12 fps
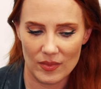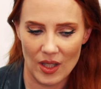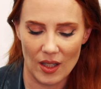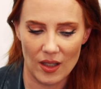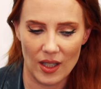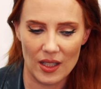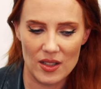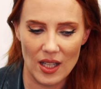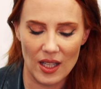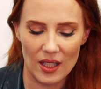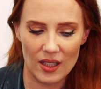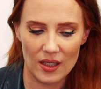yeah, I
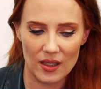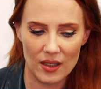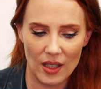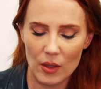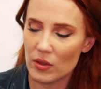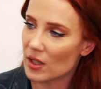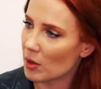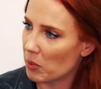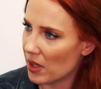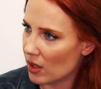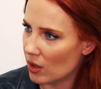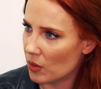take. I have a little
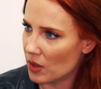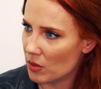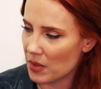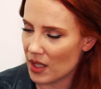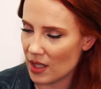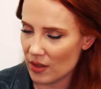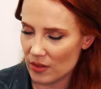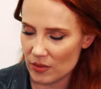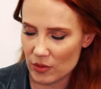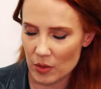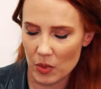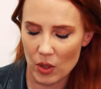pillow with me
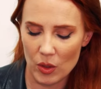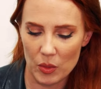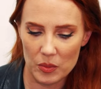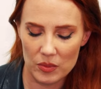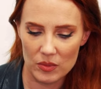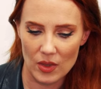from home